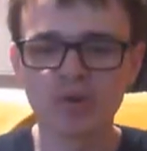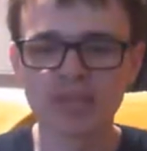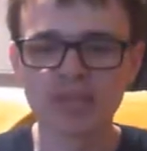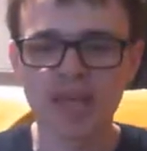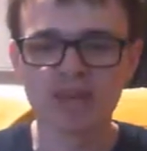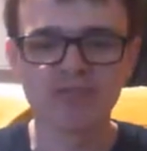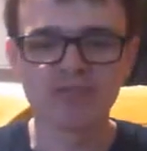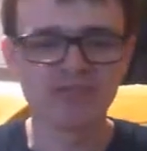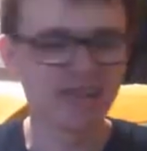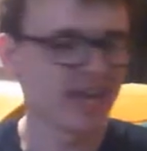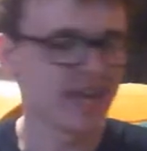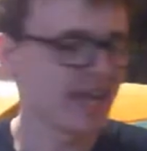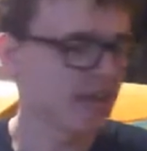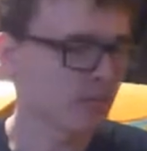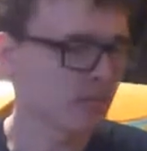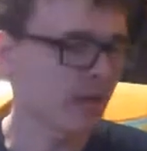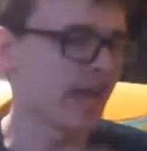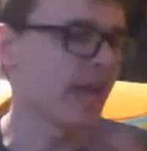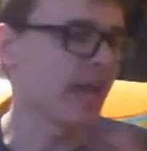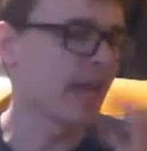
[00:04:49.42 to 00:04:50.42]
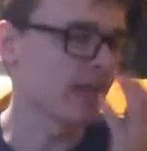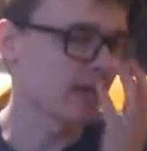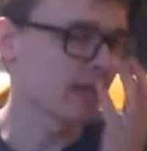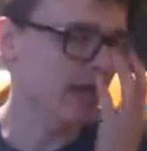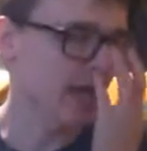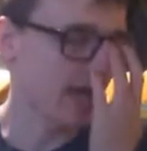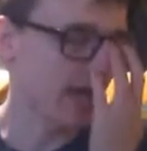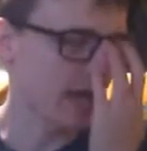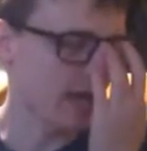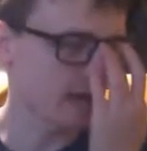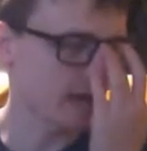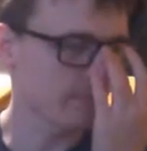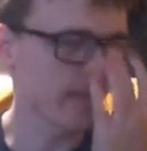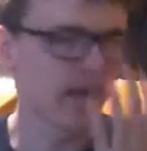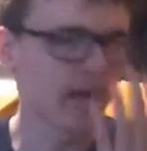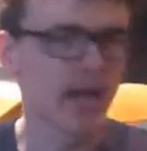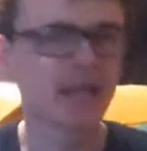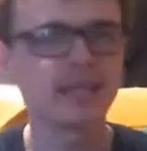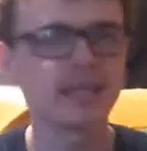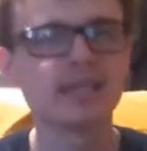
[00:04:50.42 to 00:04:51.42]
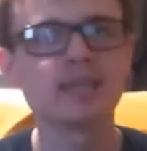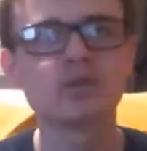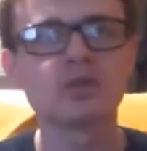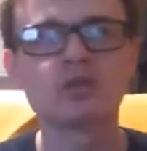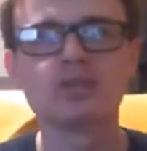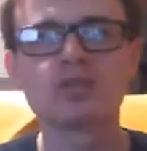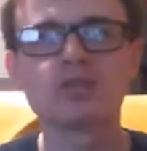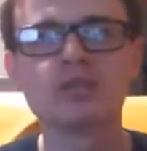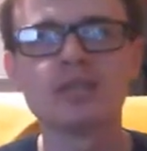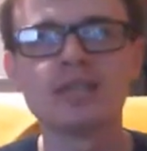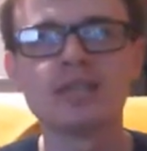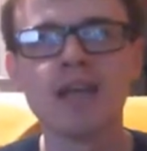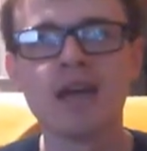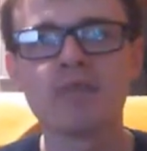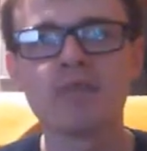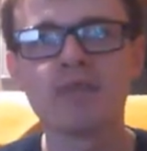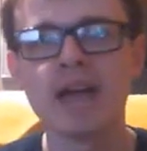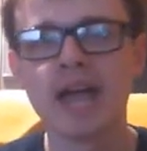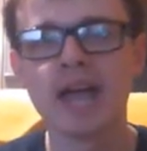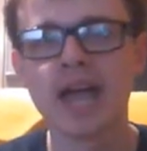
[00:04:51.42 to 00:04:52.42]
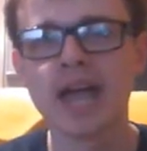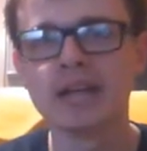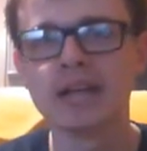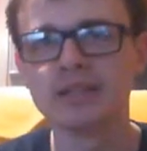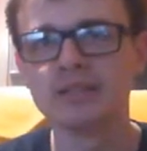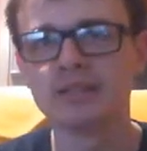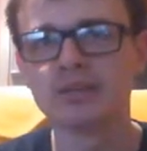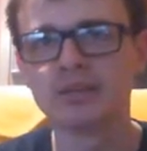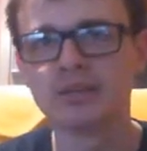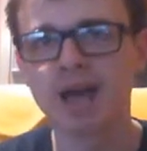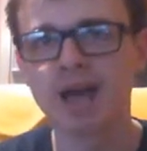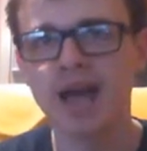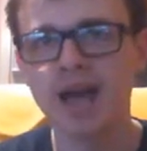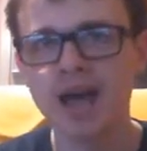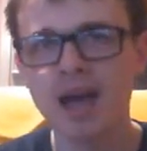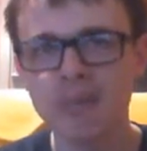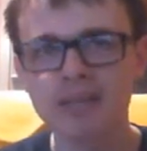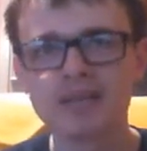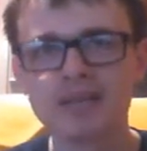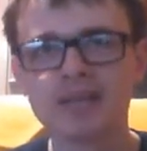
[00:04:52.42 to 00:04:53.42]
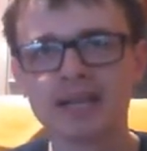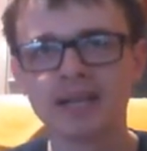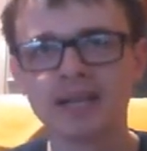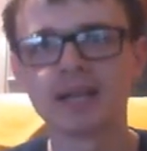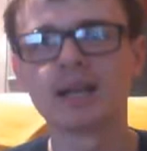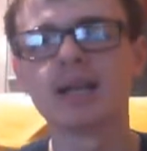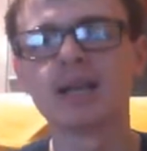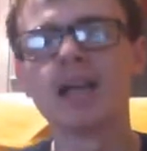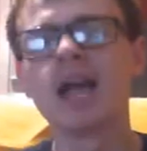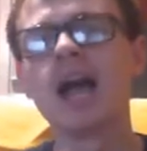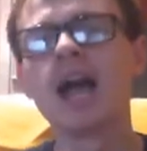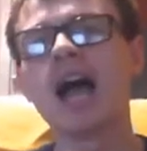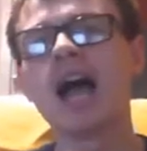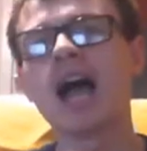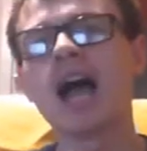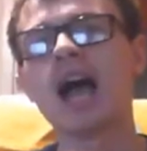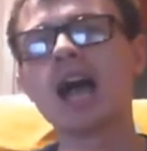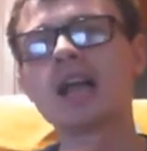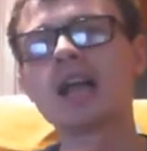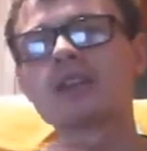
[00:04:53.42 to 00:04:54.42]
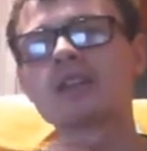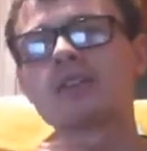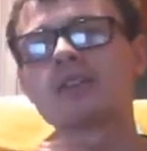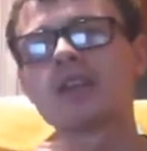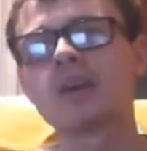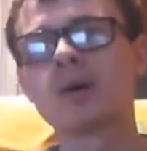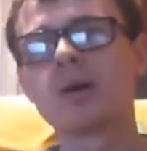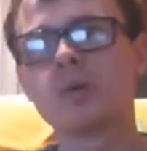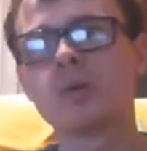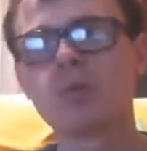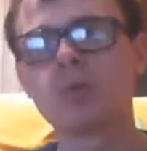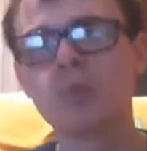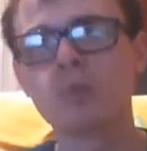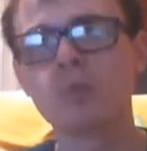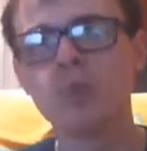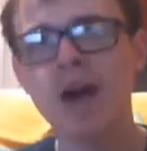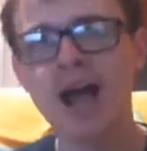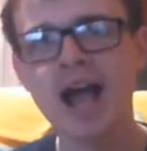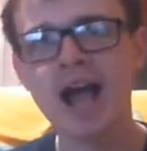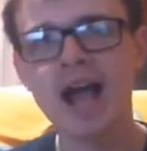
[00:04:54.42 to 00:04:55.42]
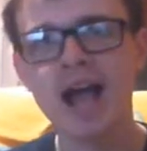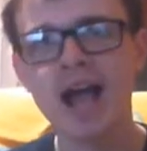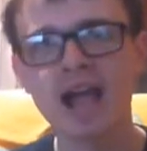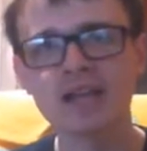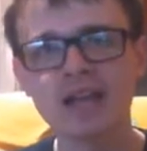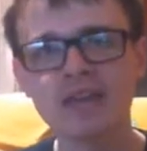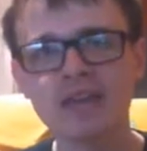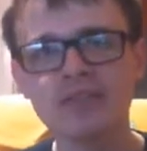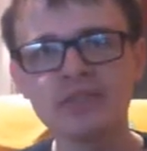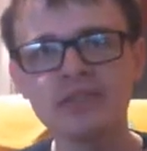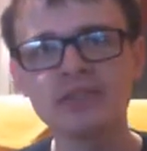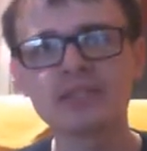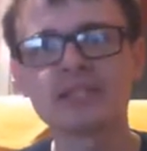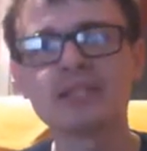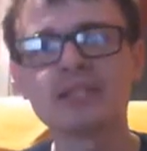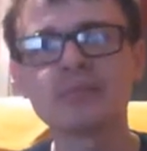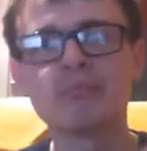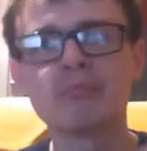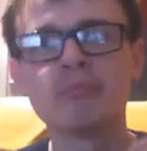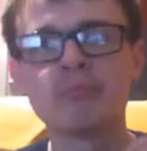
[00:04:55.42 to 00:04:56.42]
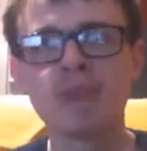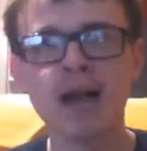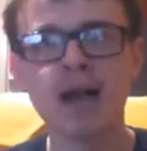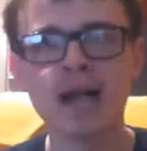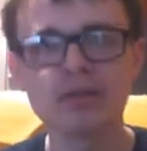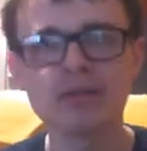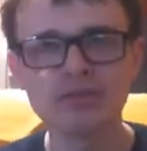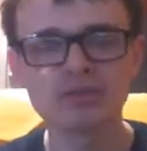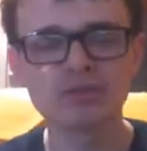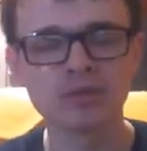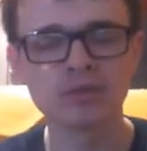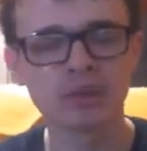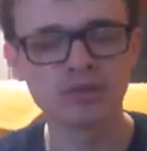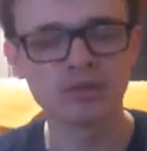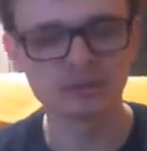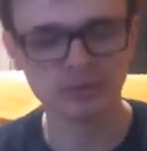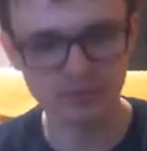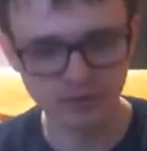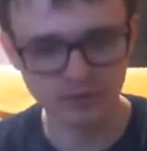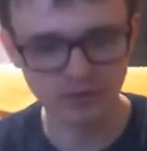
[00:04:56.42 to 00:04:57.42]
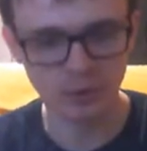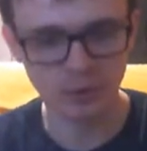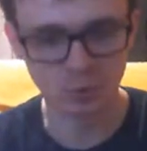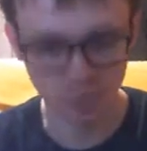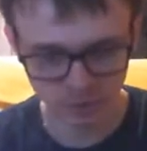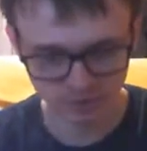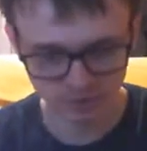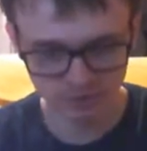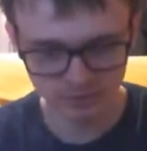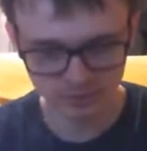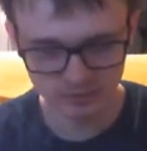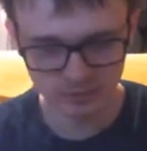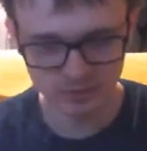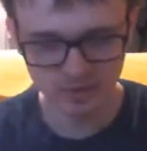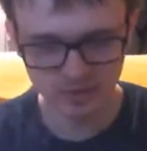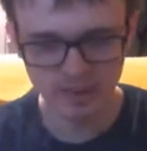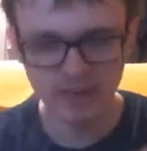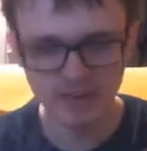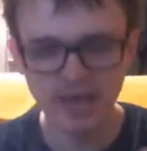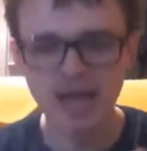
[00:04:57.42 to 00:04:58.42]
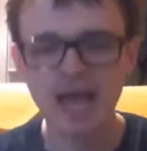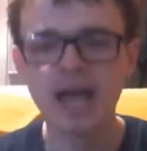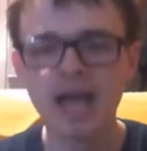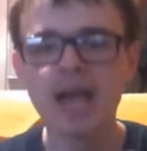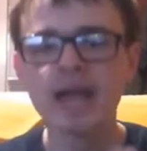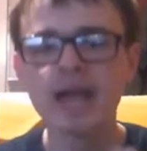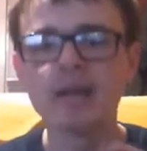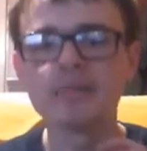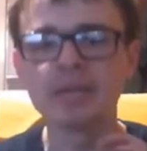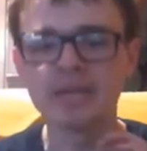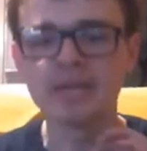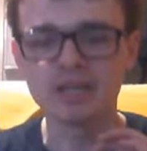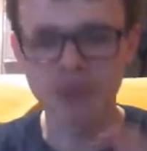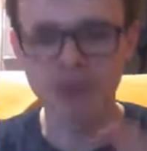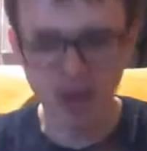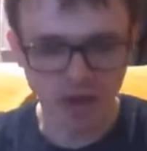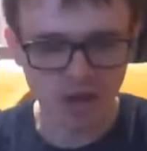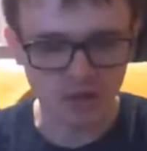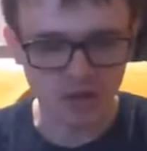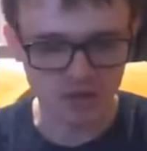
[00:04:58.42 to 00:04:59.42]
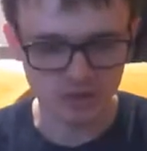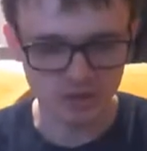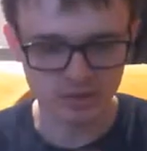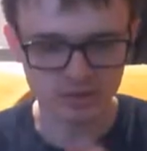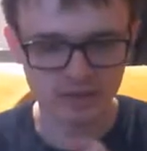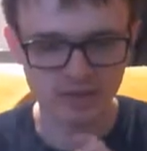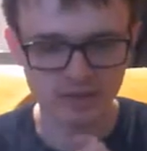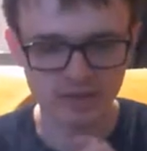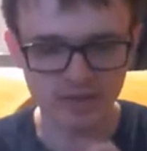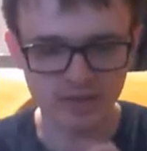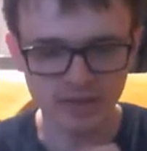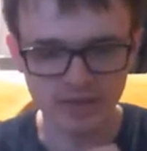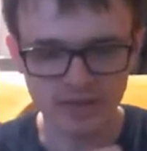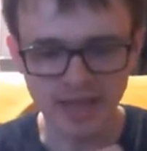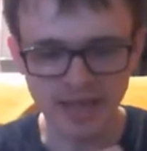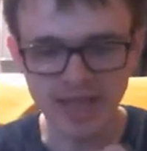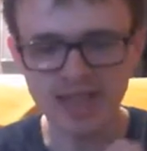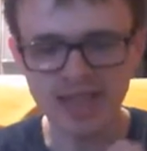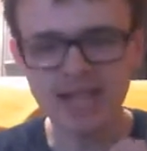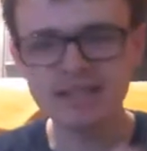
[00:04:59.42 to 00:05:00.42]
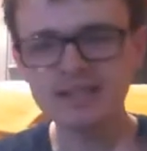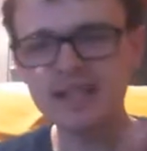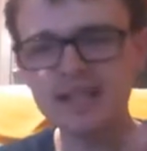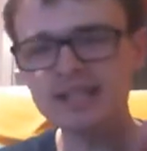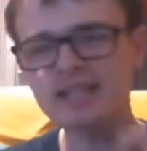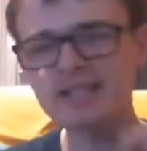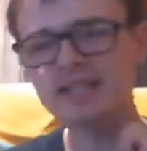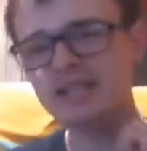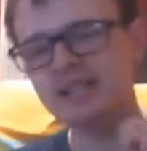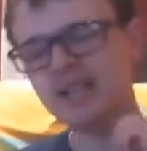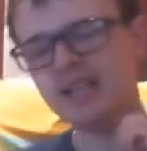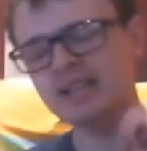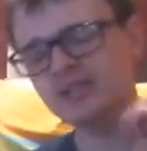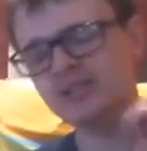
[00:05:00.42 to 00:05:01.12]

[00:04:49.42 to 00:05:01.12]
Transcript: out Rareware, um, and it just never ended up happening. And uh, why and I think this is Microsoft's fault because let, let, us let's, uh, let's